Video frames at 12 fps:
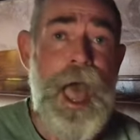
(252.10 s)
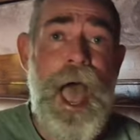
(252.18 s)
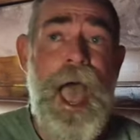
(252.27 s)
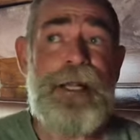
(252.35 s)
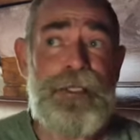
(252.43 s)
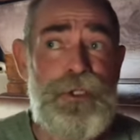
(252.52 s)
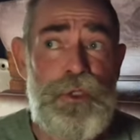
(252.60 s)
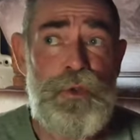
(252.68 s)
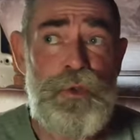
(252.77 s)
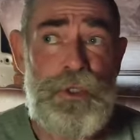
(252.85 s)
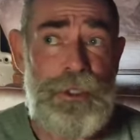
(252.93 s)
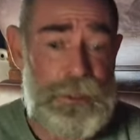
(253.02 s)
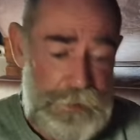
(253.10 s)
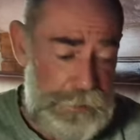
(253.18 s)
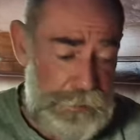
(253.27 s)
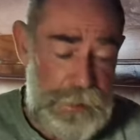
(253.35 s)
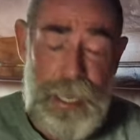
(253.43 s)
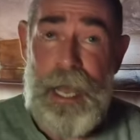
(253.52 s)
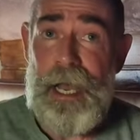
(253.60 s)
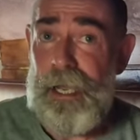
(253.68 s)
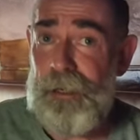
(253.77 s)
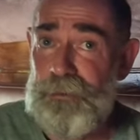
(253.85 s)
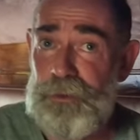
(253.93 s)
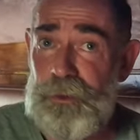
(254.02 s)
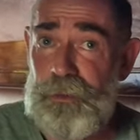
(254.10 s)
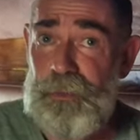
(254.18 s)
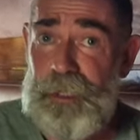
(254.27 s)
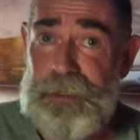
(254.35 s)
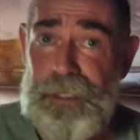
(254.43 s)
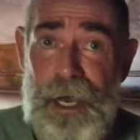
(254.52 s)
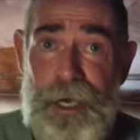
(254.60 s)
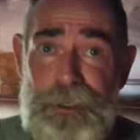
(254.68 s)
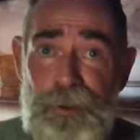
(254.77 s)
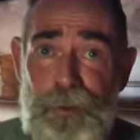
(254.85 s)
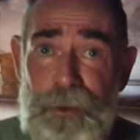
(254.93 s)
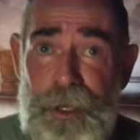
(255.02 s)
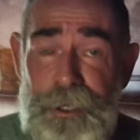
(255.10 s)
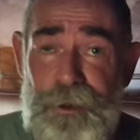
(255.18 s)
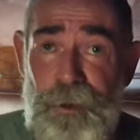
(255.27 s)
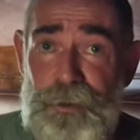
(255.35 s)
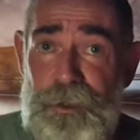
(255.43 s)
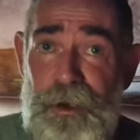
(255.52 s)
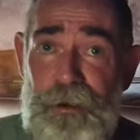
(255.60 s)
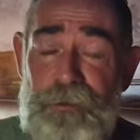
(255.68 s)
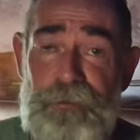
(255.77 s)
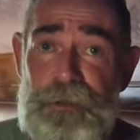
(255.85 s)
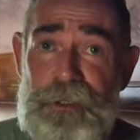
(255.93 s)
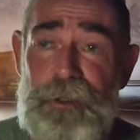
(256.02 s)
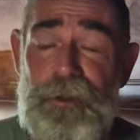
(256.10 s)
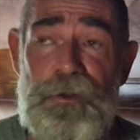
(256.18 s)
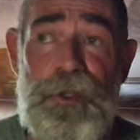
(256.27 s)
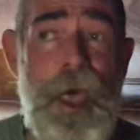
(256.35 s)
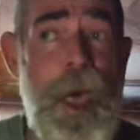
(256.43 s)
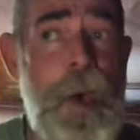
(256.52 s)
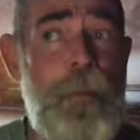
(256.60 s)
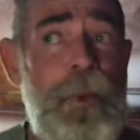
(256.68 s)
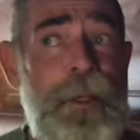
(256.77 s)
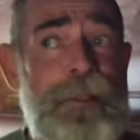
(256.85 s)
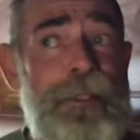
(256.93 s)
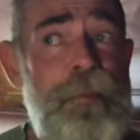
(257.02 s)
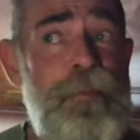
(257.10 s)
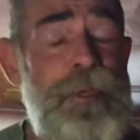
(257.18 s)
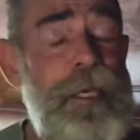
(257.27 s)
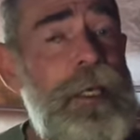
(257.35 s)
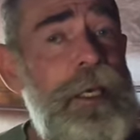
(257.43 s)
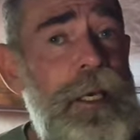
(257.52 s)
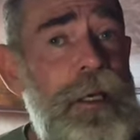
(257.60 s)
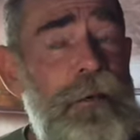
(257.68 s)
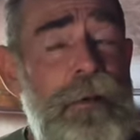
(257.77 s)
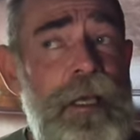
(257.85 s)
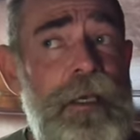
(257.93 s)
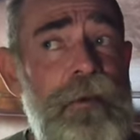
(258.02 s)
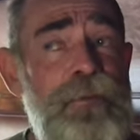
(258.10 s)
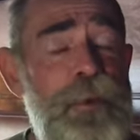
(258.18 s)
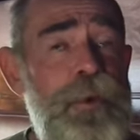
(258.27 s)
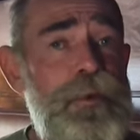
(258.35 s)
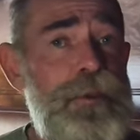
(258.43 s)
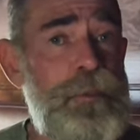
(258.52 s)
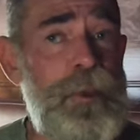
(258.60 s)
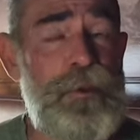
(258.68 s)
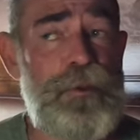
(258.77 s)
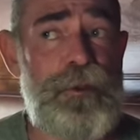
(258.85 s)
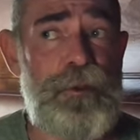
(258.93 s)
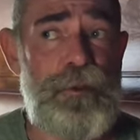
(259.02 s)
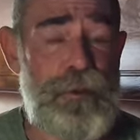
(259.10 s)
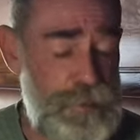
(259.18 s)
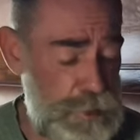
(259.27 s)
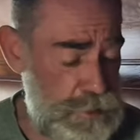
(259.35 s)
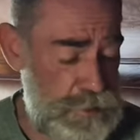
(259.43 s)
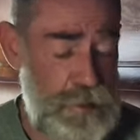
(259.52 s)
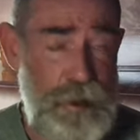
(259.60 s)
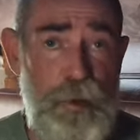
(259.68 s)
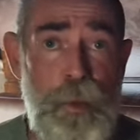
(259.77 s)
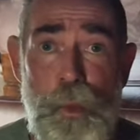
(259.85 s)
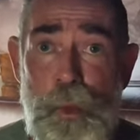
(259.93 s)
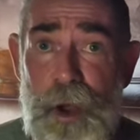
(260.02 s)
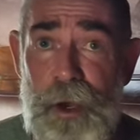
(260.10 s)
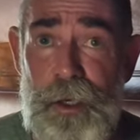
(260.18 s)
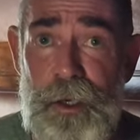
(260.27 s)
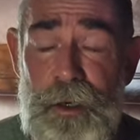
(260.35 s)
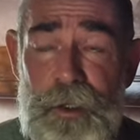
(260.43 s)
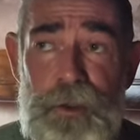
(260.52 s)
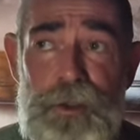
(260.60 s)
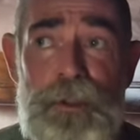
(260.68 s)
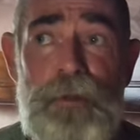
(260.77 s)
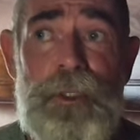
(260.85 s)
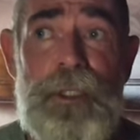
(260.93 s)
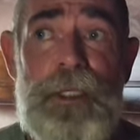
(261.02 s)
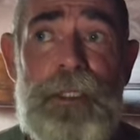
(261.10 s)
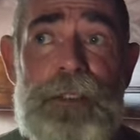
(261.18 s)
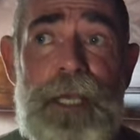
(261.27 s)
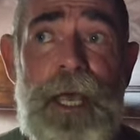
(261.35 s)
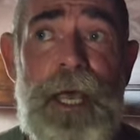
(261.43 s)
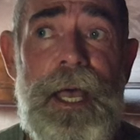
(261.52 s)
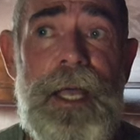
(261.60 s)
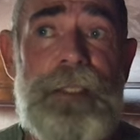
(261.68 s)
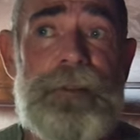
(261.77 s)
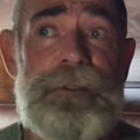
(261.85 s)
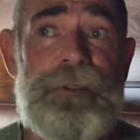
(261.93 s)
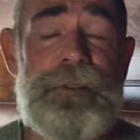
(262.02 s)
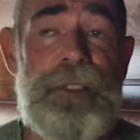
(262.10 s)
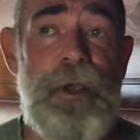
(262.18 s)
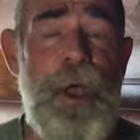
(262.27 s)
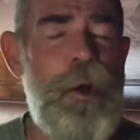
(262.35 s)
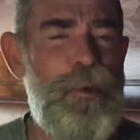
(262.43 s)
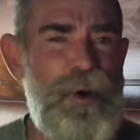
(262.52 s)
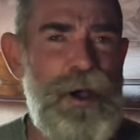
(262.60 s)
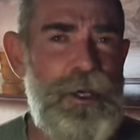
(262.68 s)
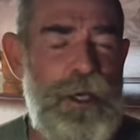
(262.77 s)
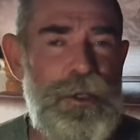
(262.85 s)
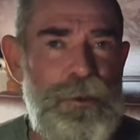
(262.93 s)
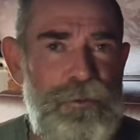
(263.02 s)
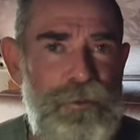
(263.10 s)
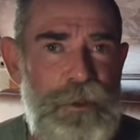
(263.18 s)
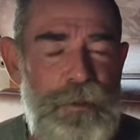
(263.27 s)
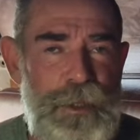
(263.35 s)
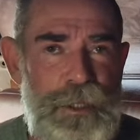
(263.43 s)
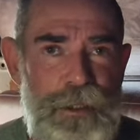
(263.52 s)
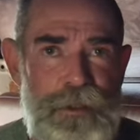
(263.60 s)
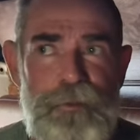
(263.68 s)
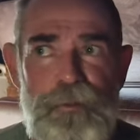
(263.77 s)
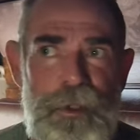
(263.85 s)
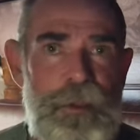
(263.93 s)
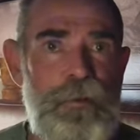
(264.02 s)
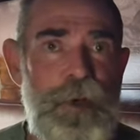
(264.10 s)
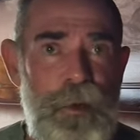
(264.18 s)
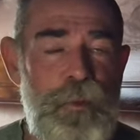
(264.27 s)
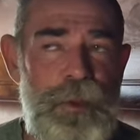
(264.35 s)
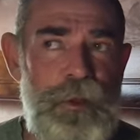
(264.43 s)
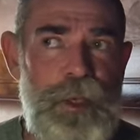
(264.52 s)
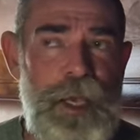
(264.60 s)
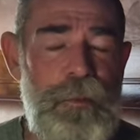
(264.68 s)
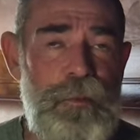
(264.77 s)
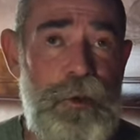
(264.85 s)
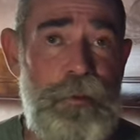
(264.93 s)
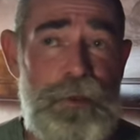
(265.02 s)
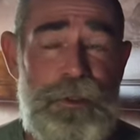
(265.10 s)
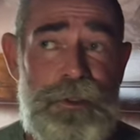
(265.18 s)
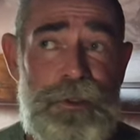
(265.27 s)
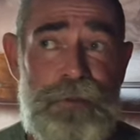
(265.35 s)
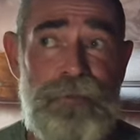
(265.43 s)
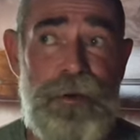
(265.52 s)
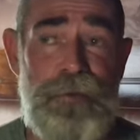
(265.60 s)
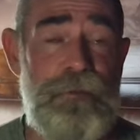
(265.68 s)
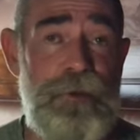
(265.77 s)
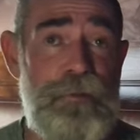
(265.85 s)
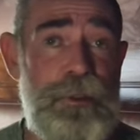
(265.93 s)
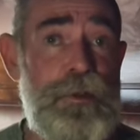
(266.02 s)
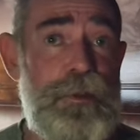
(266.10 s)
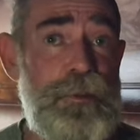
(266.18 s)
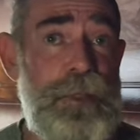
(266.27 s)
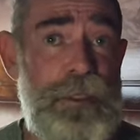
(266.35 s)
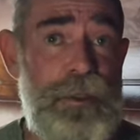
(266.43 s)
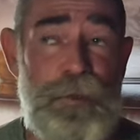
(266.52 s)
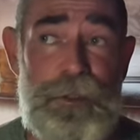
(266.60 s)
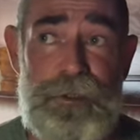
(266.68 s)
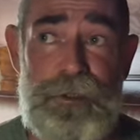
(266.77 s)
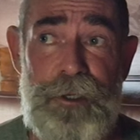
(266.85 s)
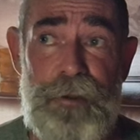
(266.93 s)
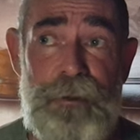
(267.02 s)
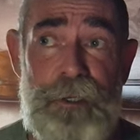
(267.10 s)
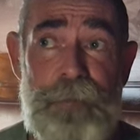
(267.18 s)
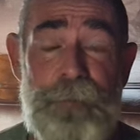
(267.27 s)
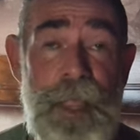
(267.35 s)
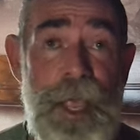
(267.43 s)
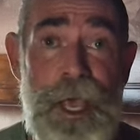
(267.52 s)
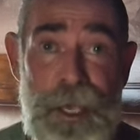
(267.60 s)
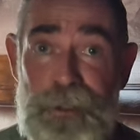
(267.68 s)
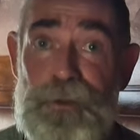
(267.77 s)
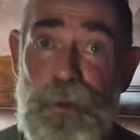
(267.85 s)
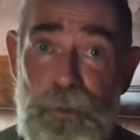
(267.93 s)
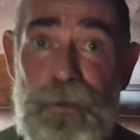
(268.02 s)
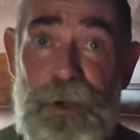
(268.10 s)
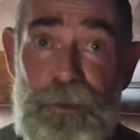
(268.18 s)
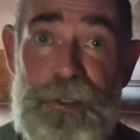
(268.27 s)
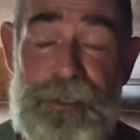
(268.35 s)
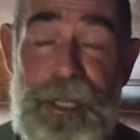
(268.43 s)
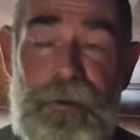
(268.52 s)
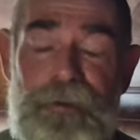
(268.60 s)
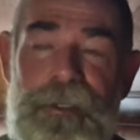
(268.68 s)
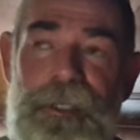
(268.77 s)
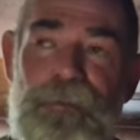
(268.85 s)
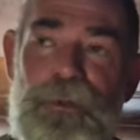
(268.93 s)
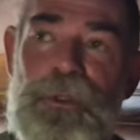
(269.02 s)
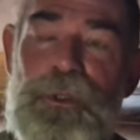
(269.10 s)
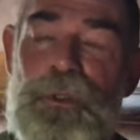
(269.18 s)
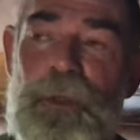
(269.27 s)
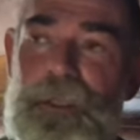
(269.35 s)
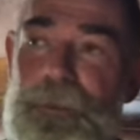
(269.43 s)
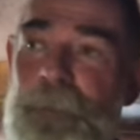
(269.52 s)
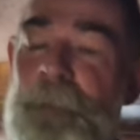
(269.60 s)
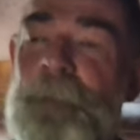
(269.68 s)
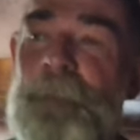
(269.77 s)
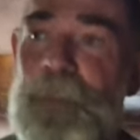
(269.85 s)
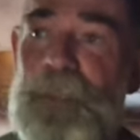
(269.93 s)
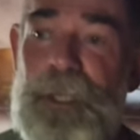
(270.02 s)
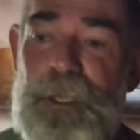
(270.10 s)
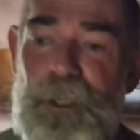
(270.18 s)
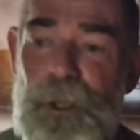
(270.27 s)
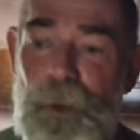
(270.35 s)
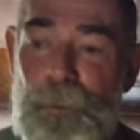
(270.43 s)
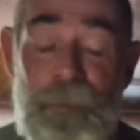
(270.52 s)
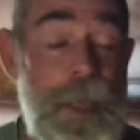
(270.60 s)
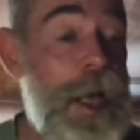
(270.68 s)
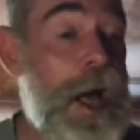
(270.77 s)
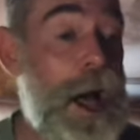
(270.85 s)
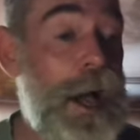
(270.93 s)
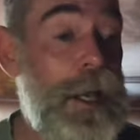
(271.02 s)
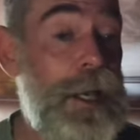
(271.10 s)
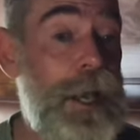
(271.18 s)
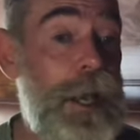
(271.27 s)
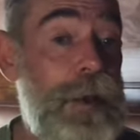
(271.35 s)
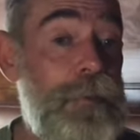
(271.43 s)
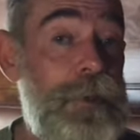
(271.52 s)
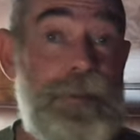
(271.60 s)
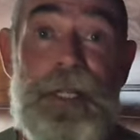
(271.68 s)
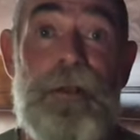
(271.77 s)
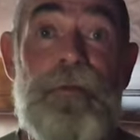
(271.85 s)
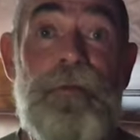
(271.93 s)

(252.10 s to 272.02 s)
And usually, I have to admit, I don't like those kind of videos, because I'm thinking, like, if you're not supposed to do it, so why are you doing it? And why are you filming it and running around with your camera, which is very, very conspicuous. So it's not very stealthy if you do it. But there you go. I am a stealth